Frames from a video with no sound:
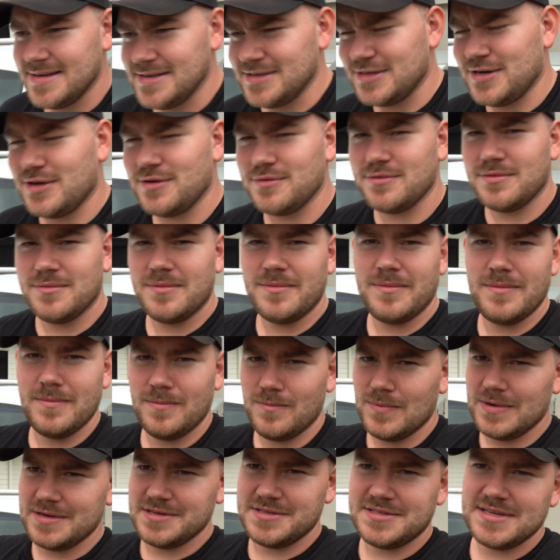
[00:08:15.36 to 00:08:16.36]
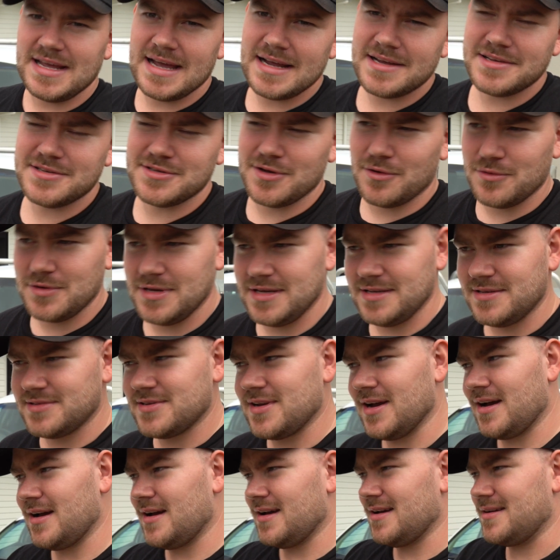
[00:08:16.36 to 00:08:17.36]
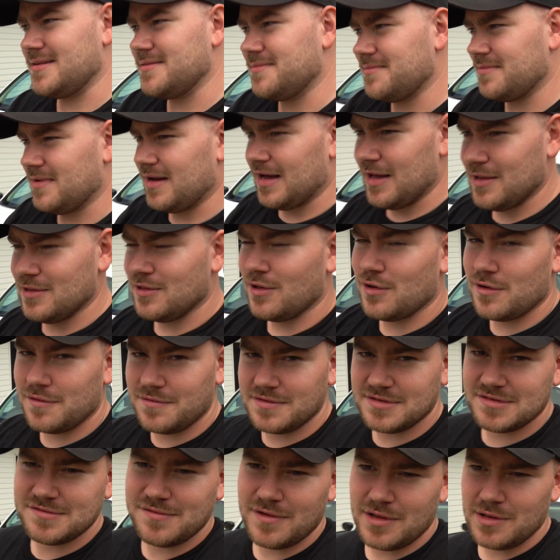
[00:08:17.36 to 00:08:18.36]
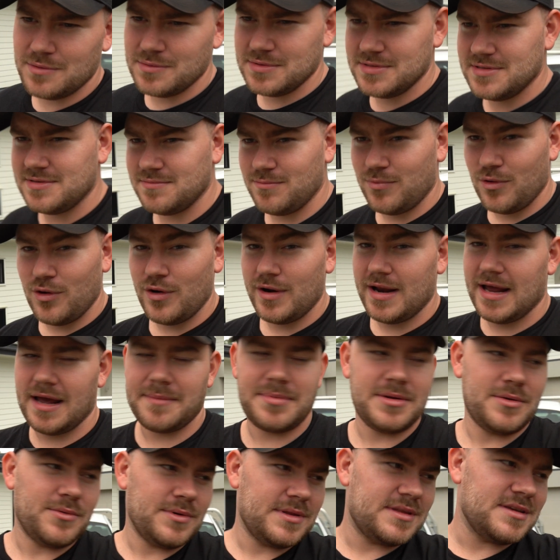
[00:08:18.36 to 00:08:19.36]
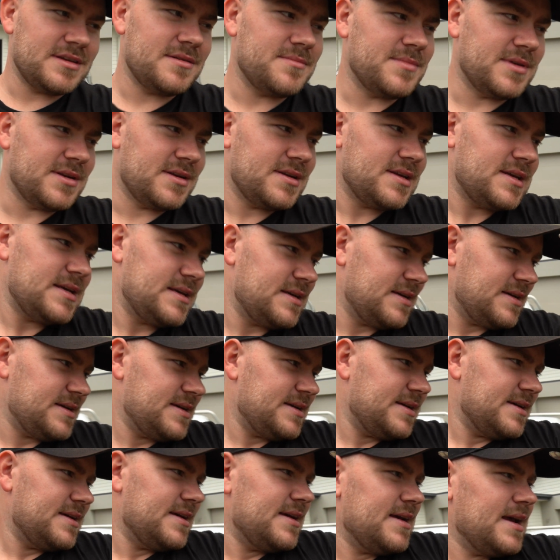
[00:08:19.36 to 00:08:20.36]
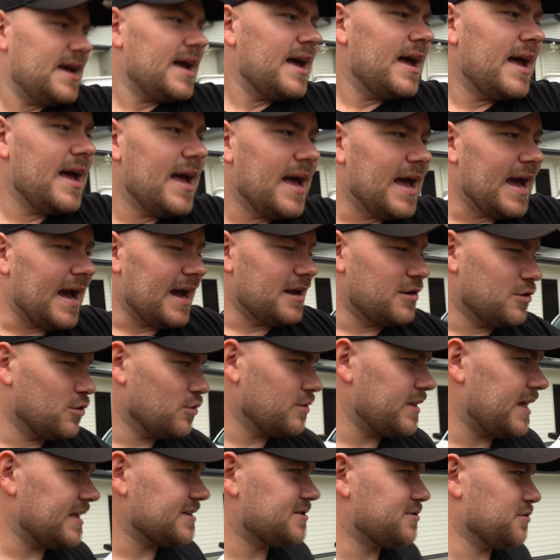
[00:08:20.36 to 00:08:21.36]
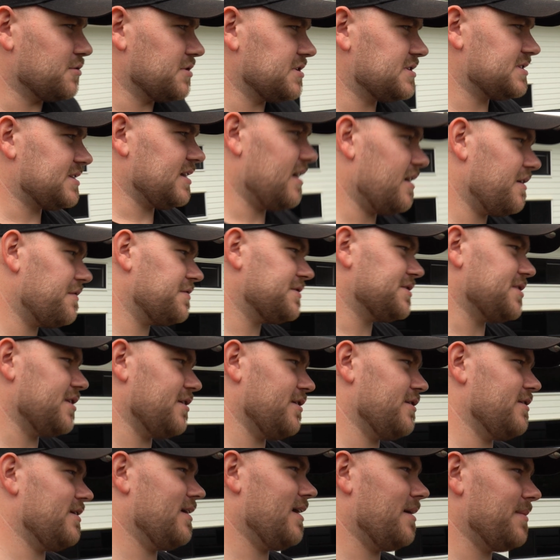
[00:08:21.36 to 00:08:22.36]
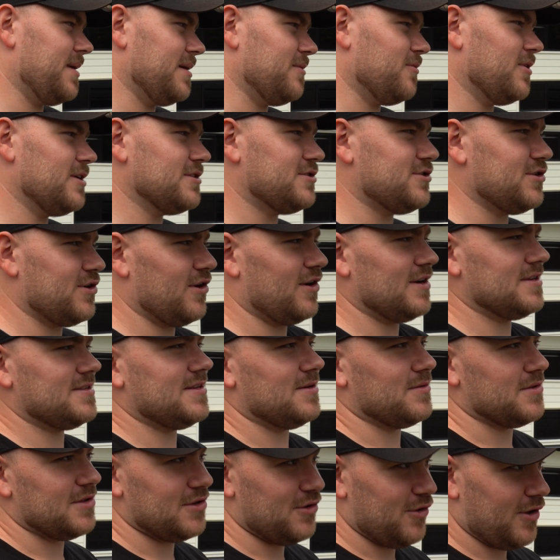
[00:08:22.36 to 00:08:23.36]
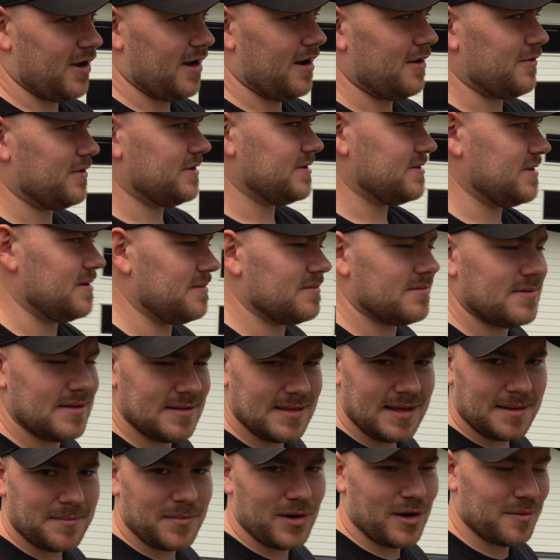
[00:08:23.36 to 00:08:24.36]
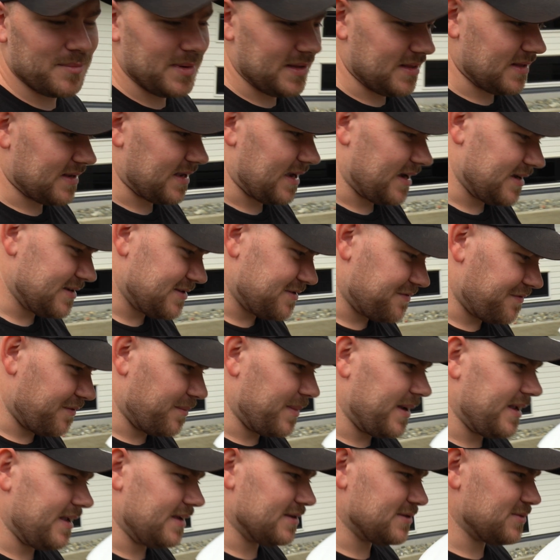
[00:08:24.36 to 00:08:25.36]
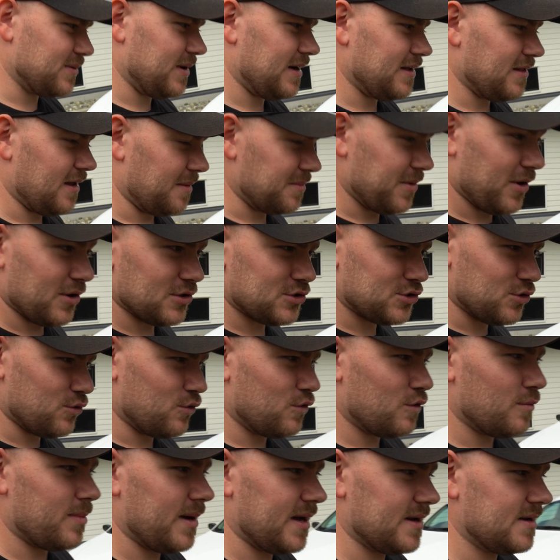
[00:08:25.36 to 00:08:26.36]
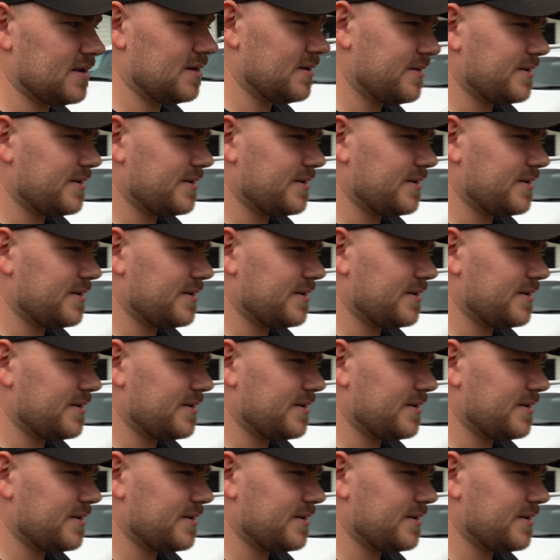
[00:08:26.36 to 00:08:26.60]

you know, when Zach sold his car, a lot of his followers weren't happy with him and all that sort of stuff. So I mean, once you guys see what the new car is, that might be the case for me as well. I'm not sure, but